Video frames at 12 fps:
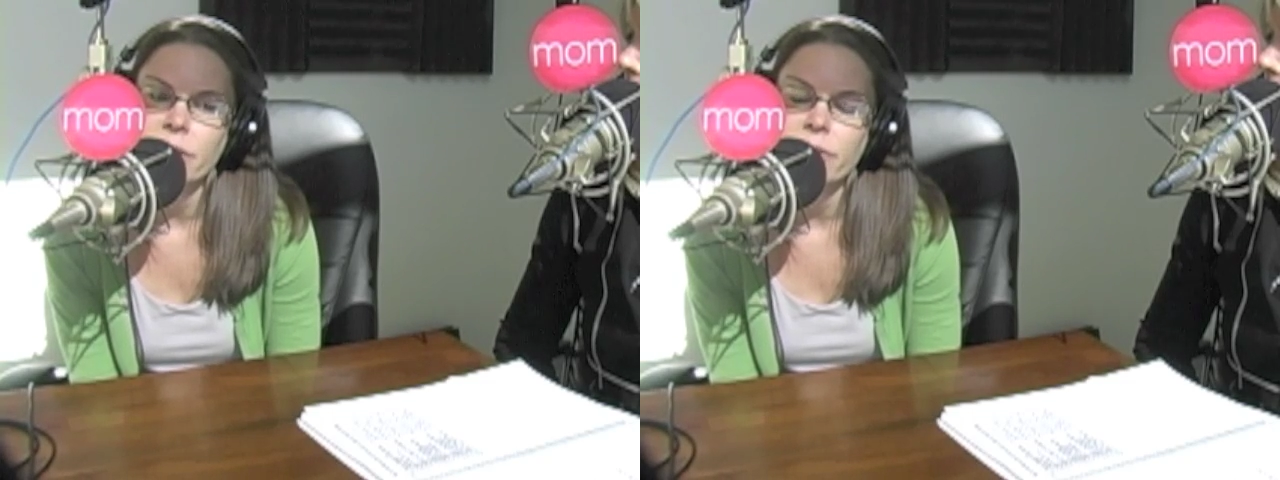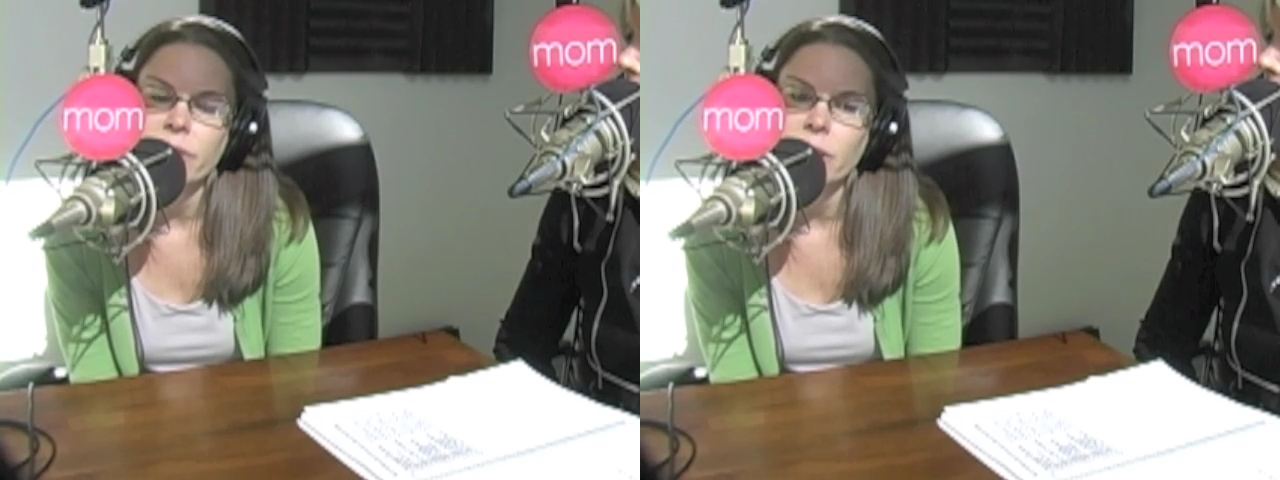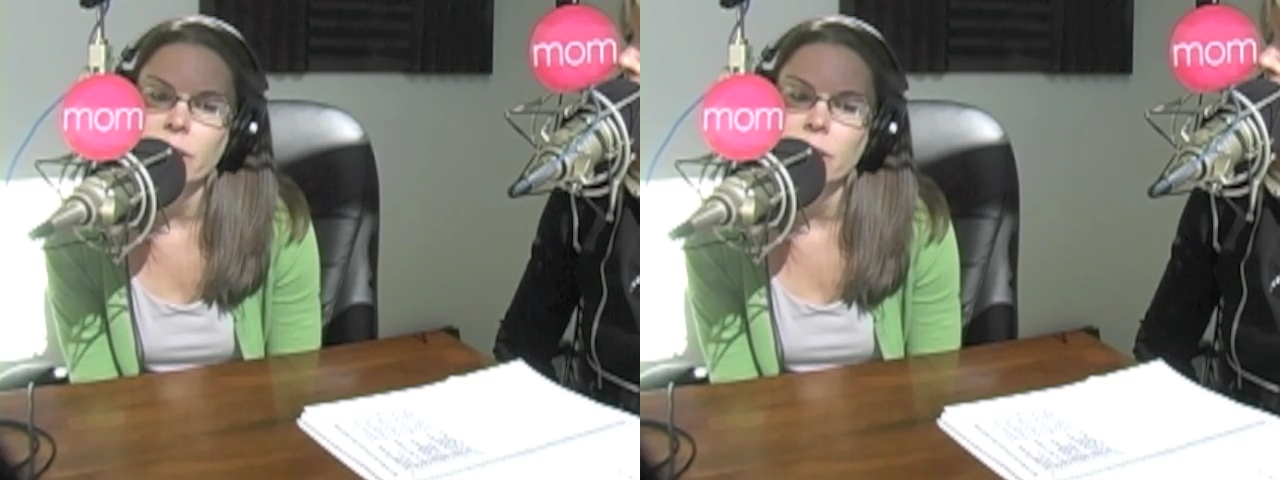to
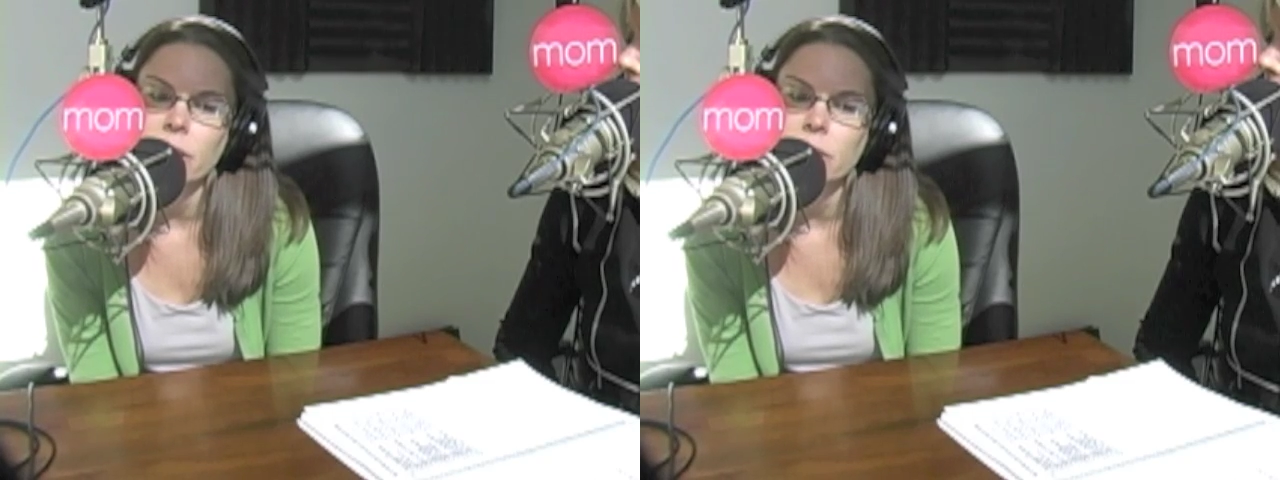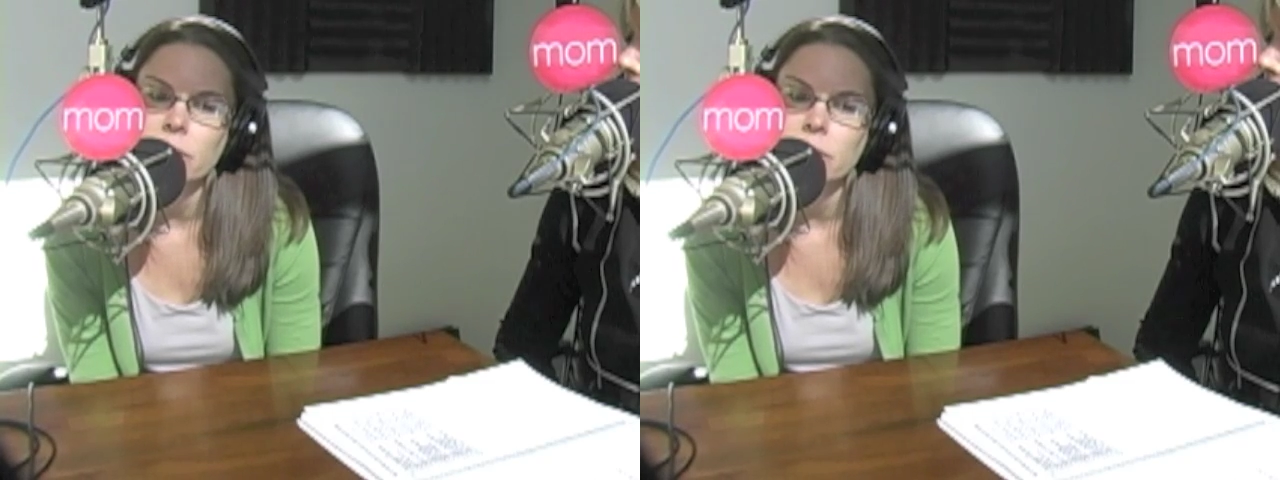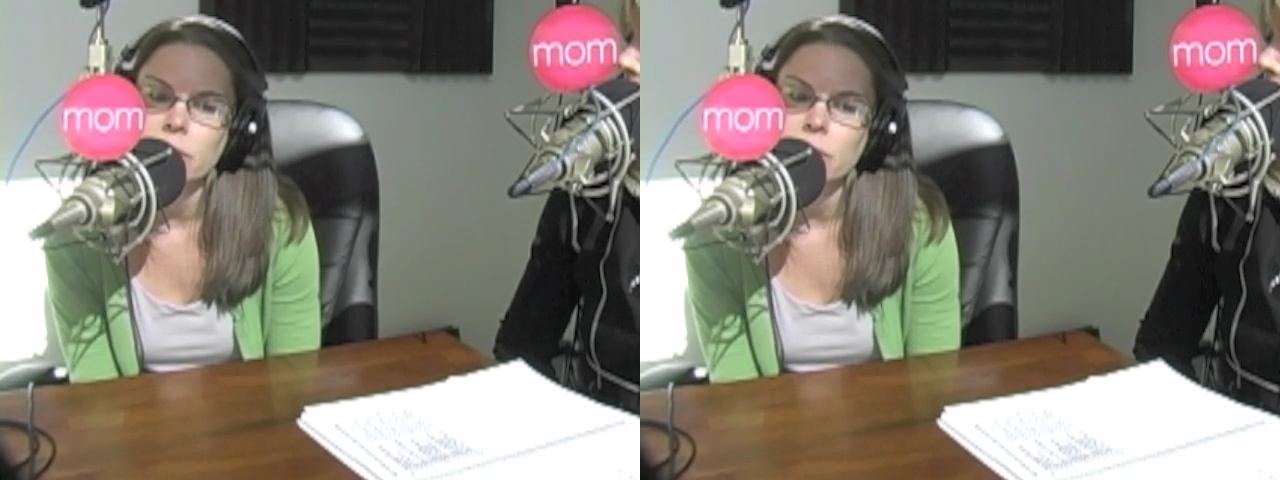feel
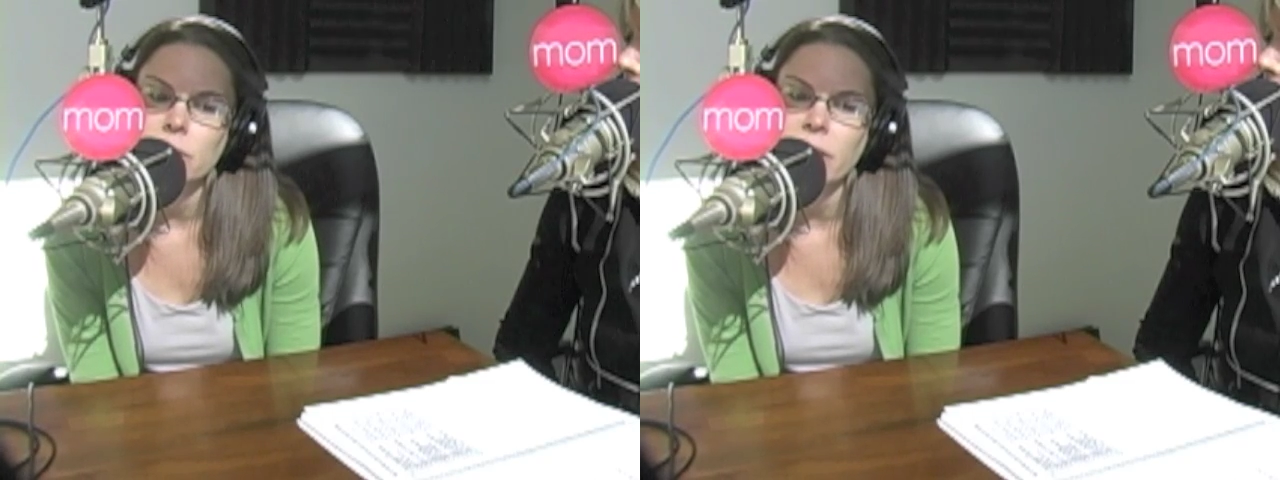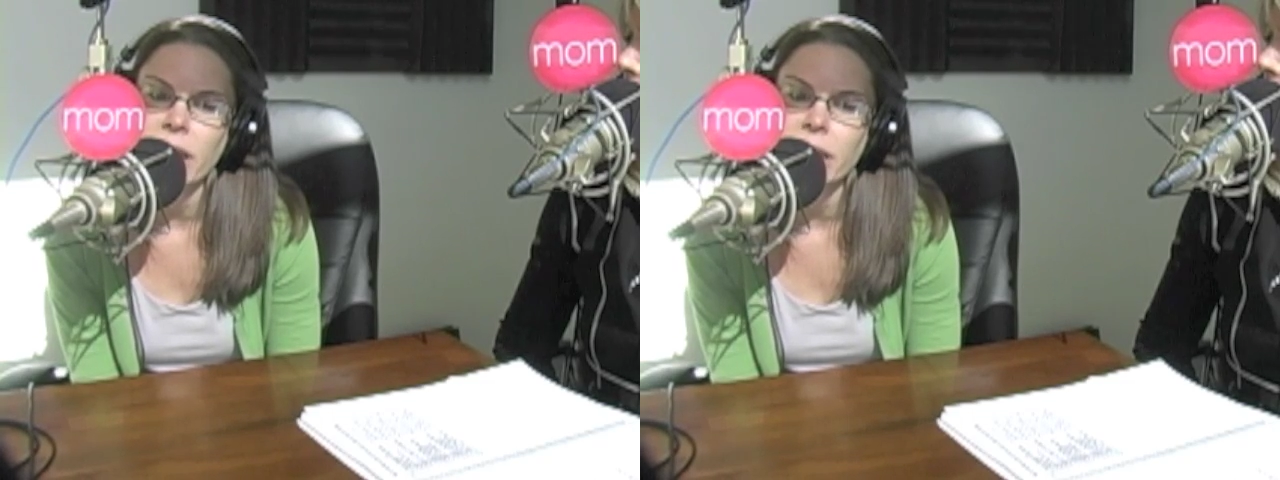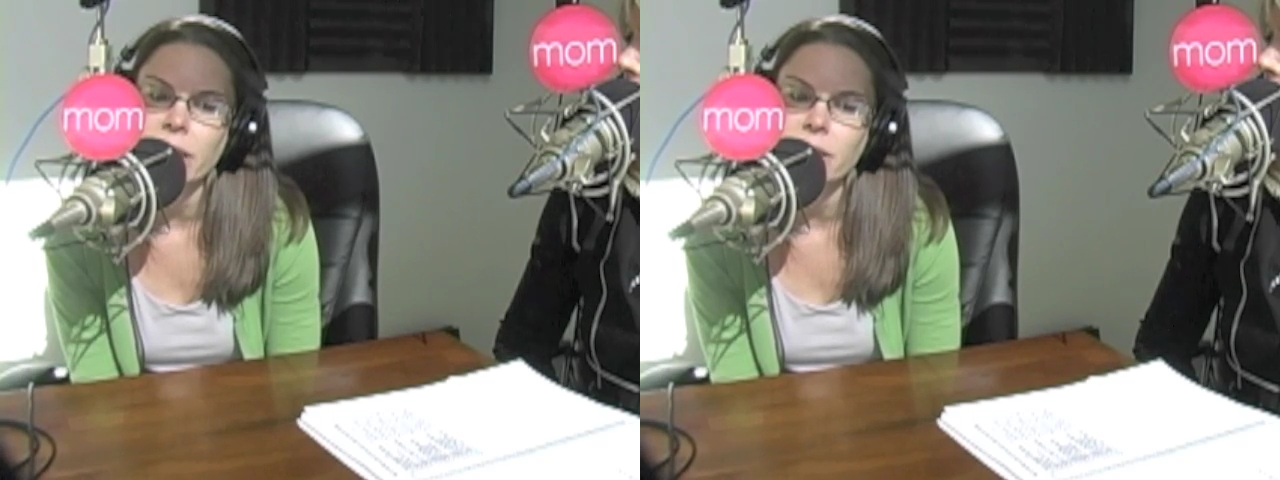
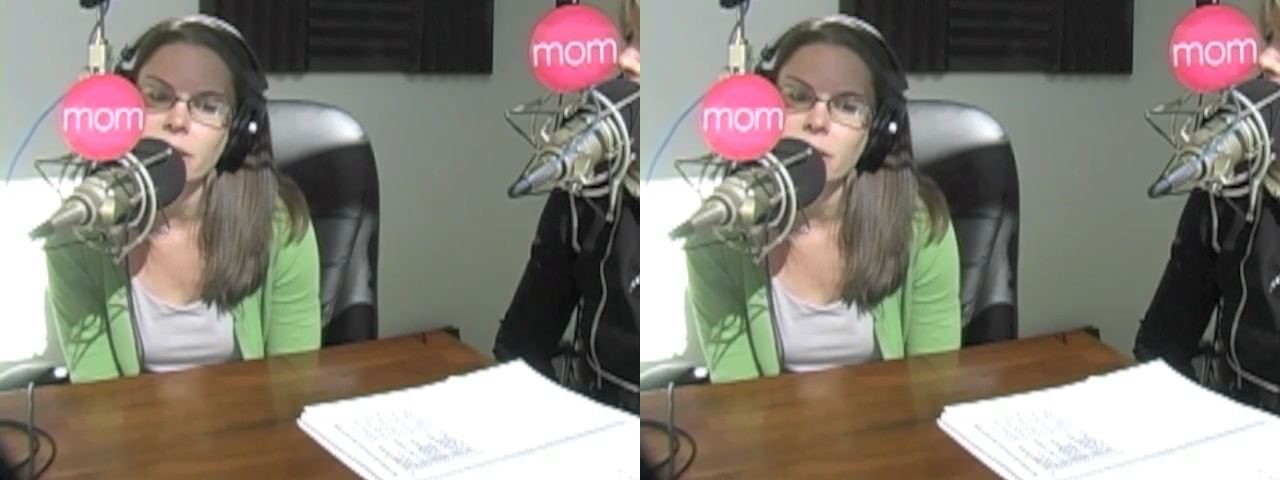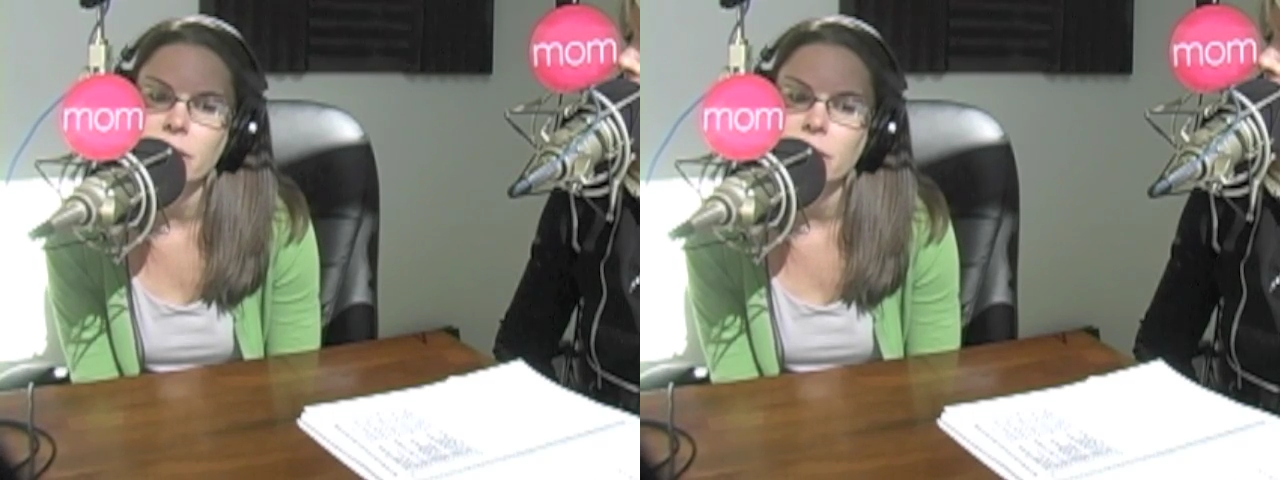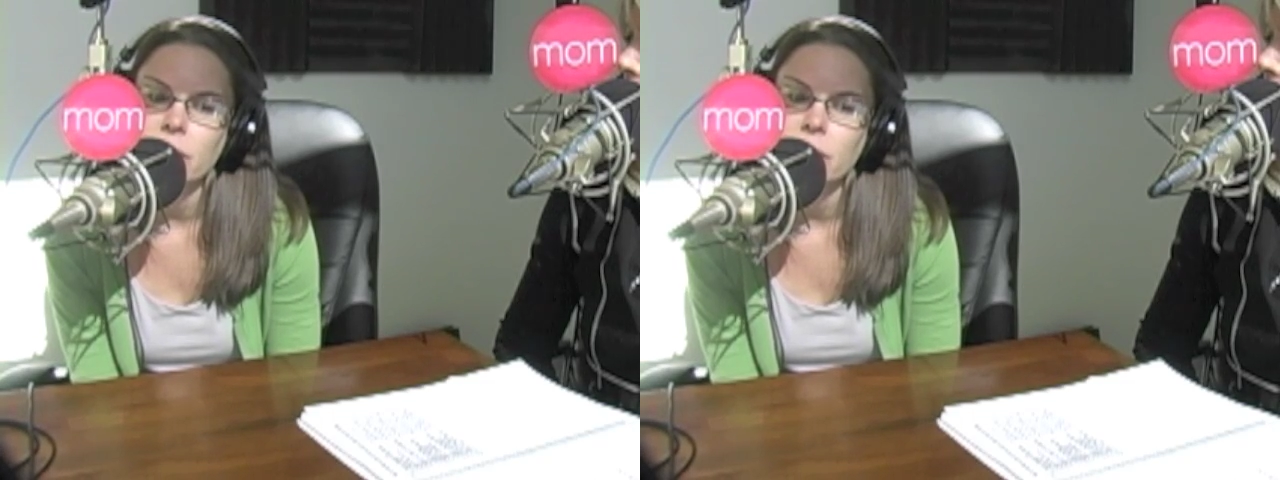liked,